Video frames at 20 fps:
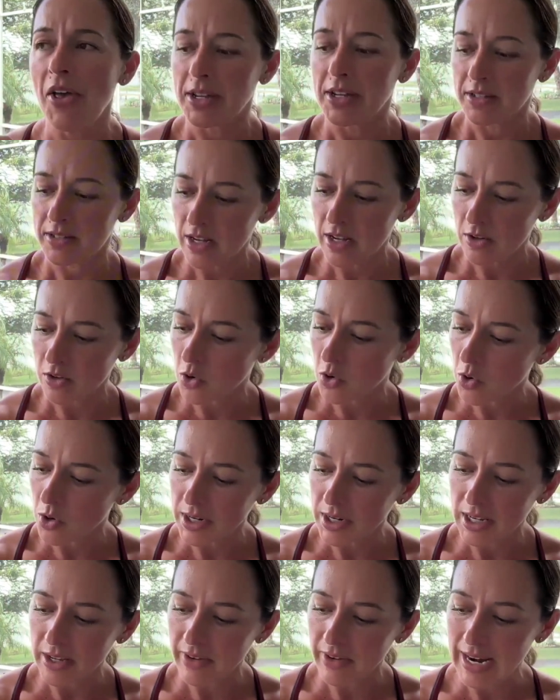Cell
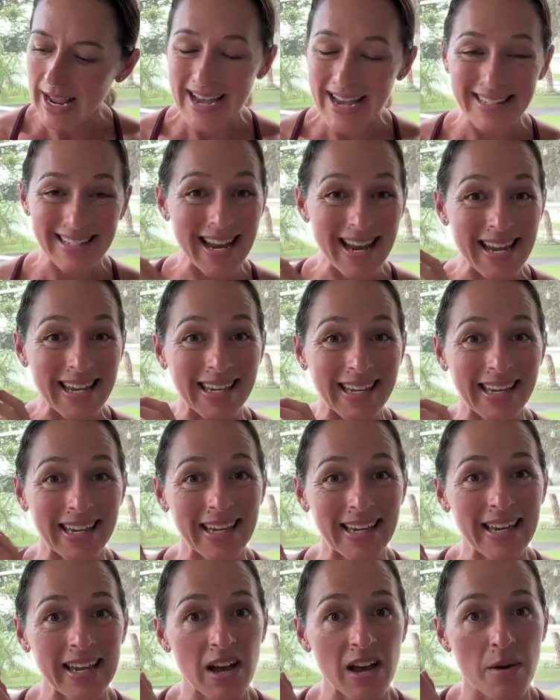Core even has a
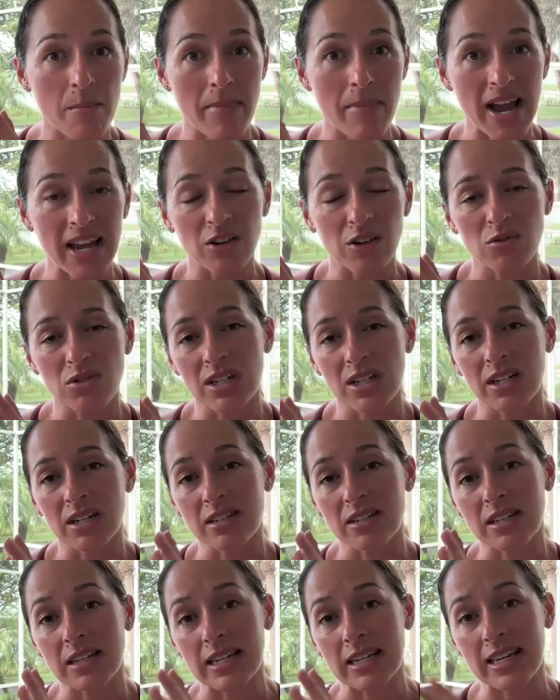kit, a
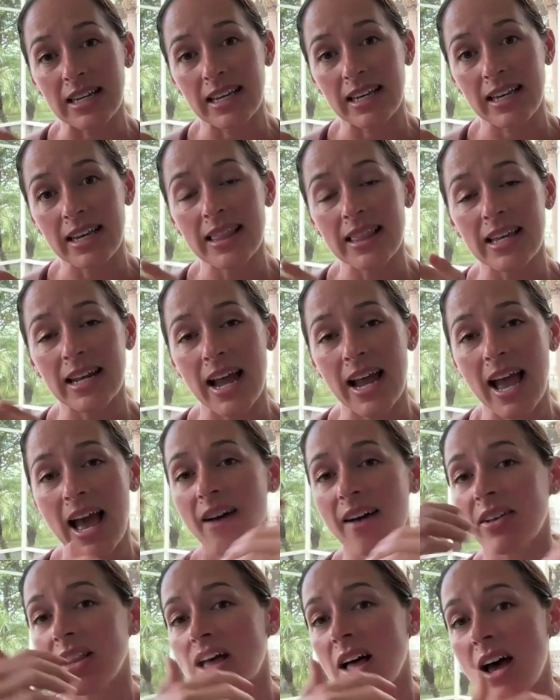mycotoxin kit that I
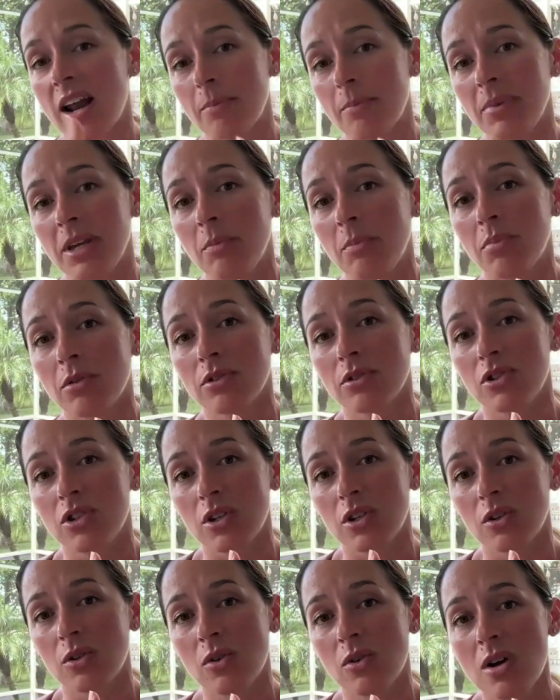have a lot of people
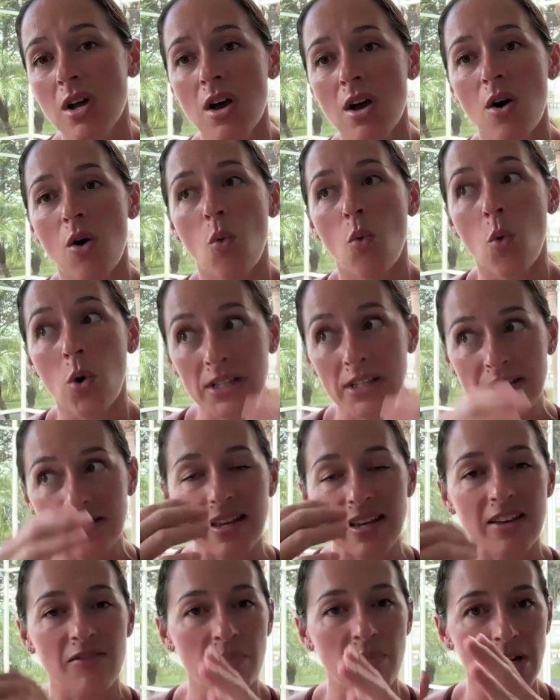do once
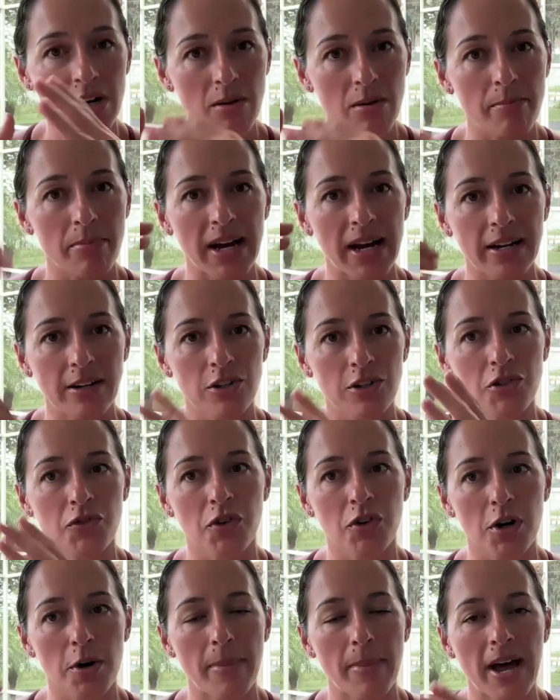they've been on binders
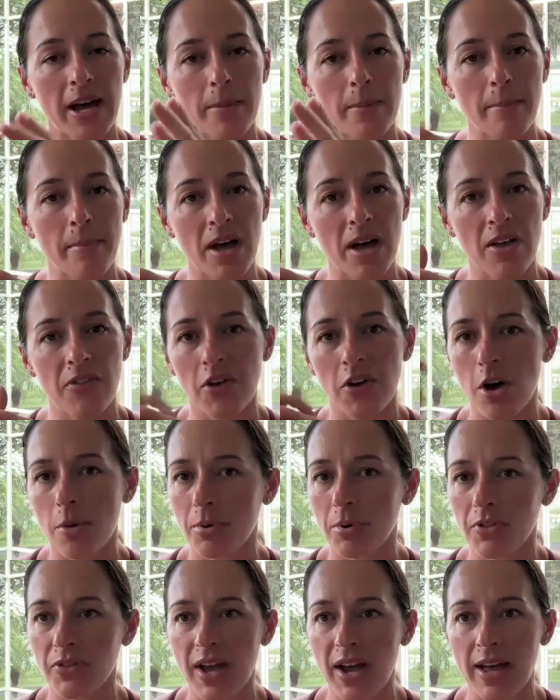for about a month. I'll
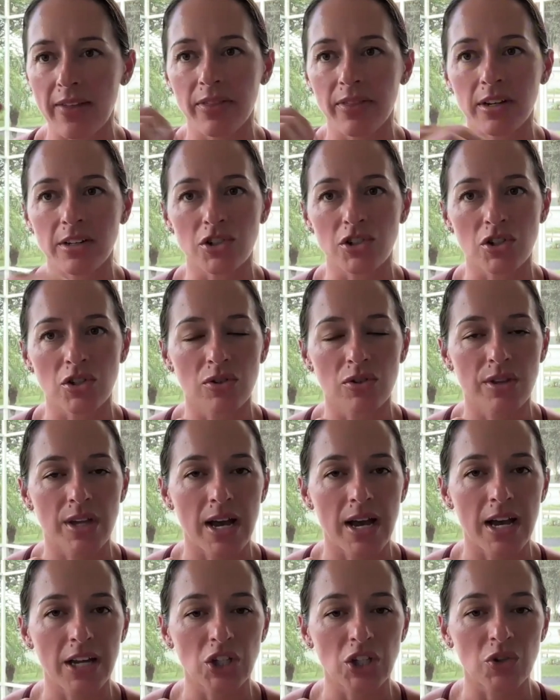put that in there too
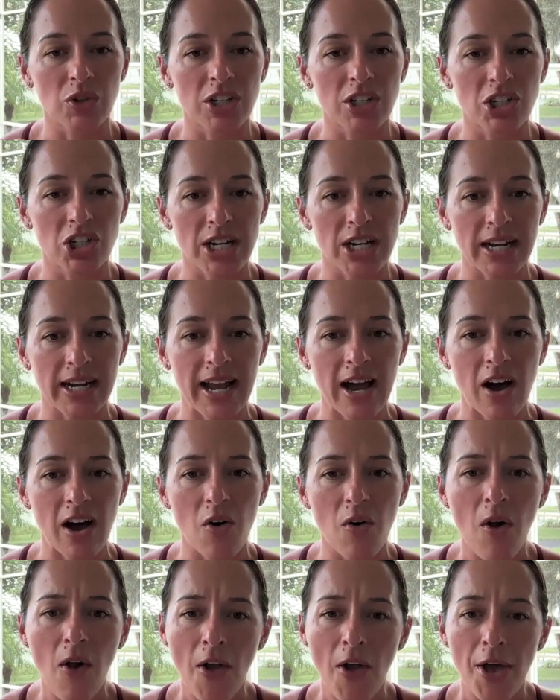that you can check
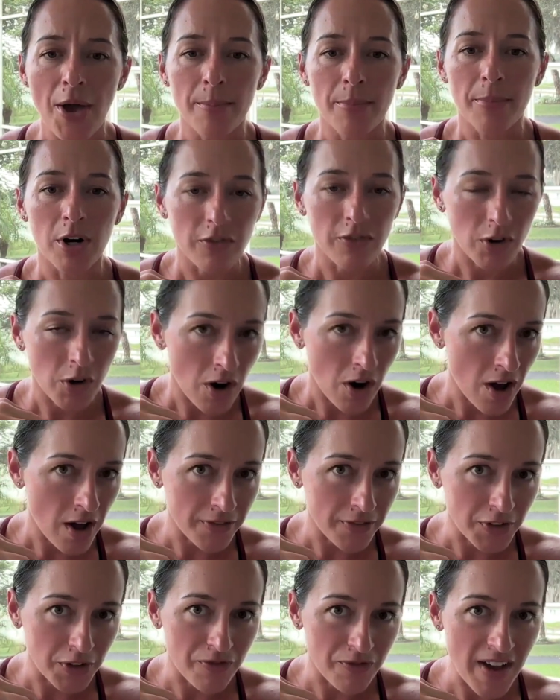out. But overall,
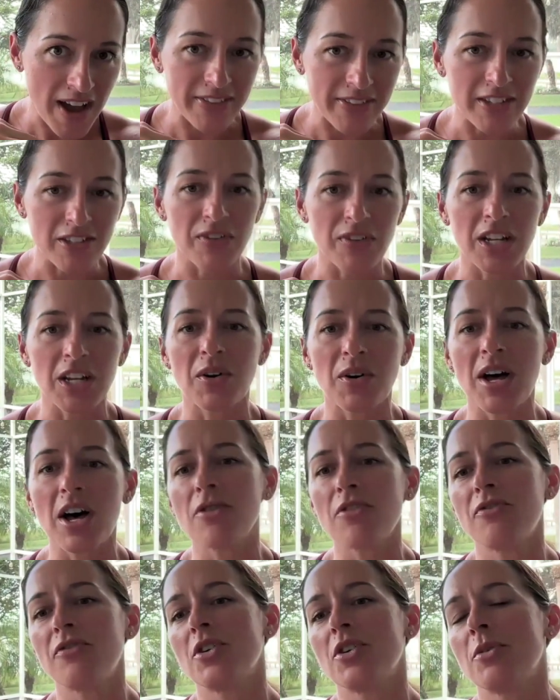if you found this video
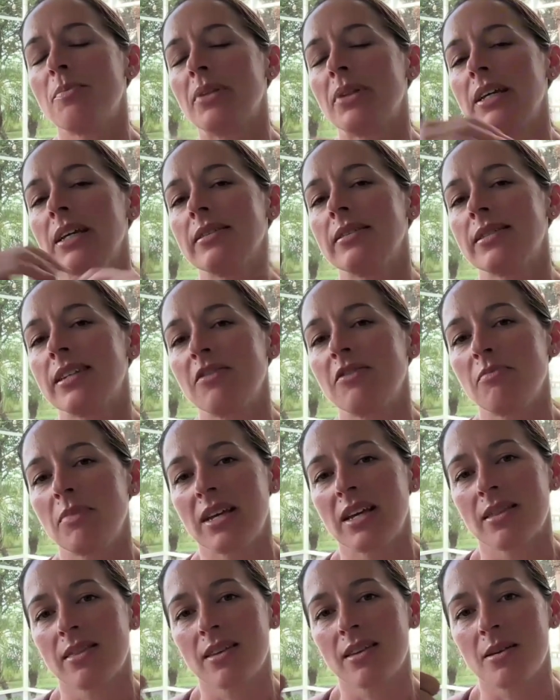helpful, please give
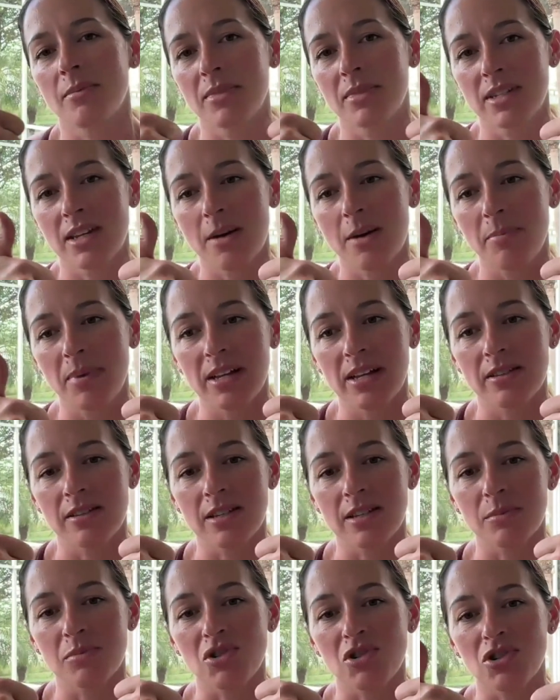me a thumbs up and
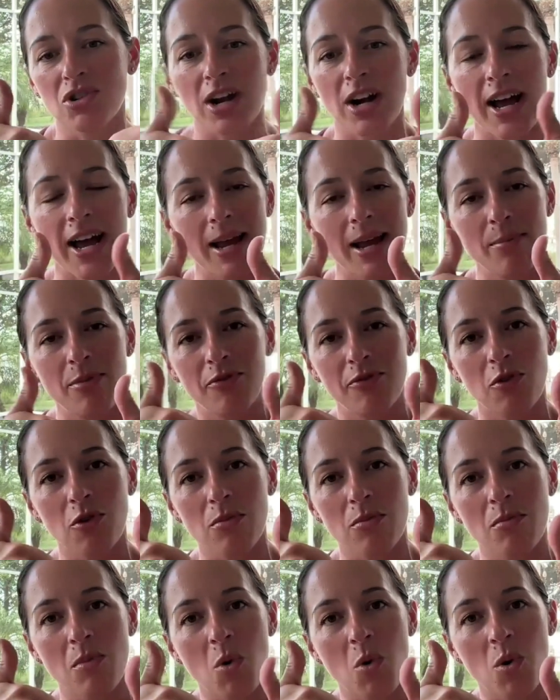subscribe
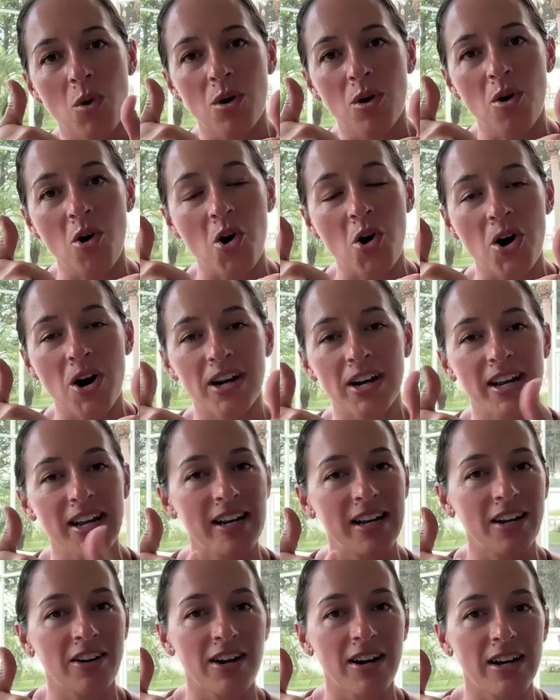for more on
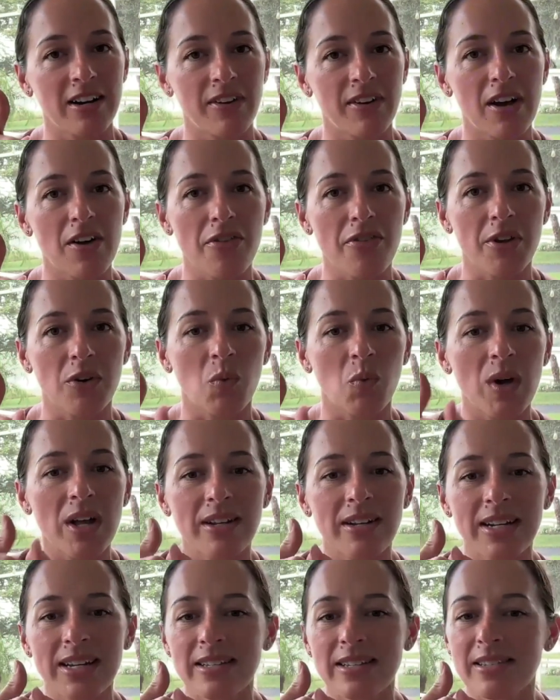integrative health and
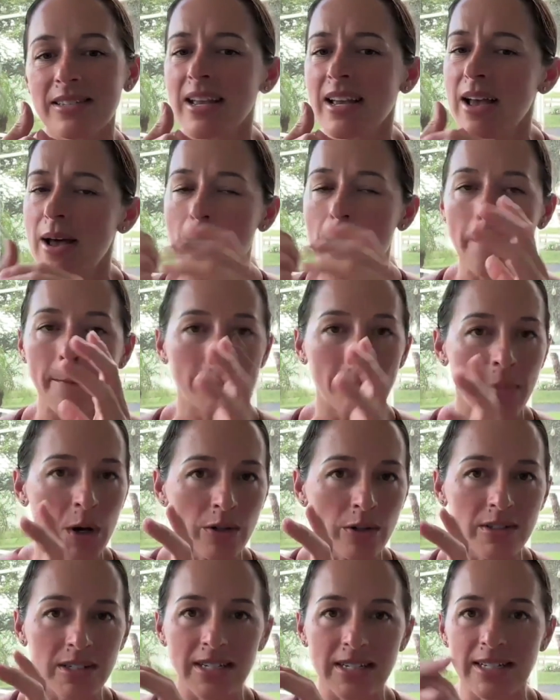wellness,
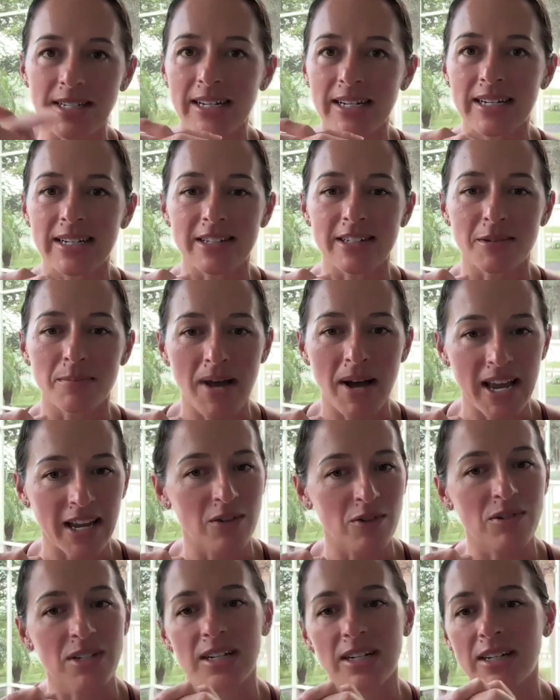mold detox,
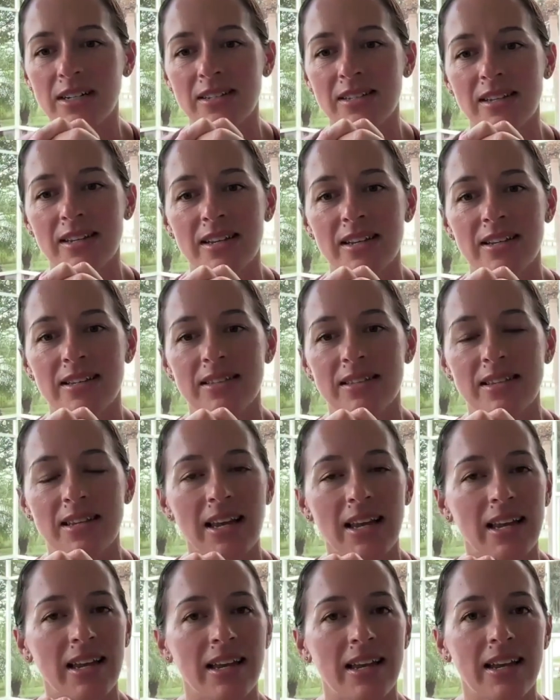mycotoxins,
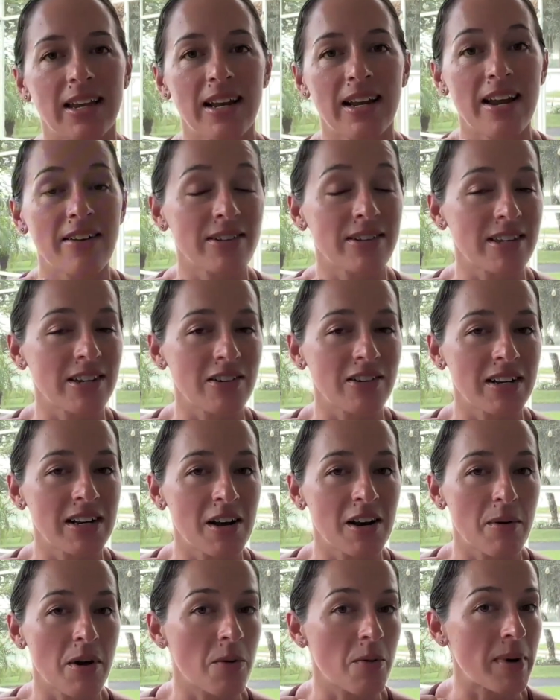and everything you need
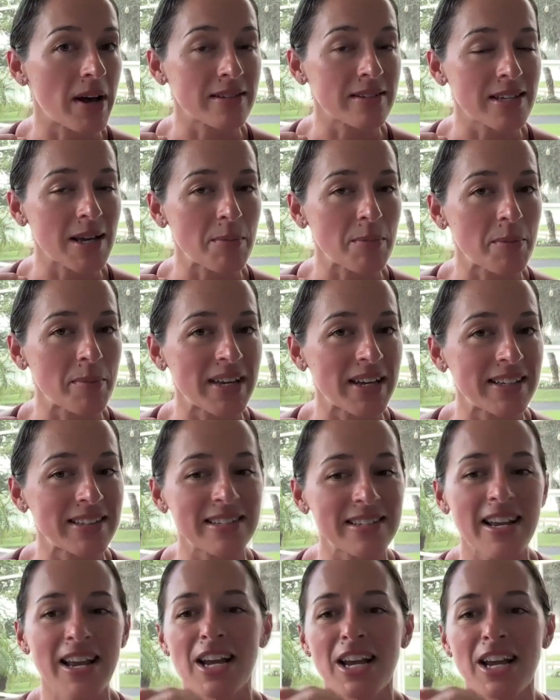to know about supplements.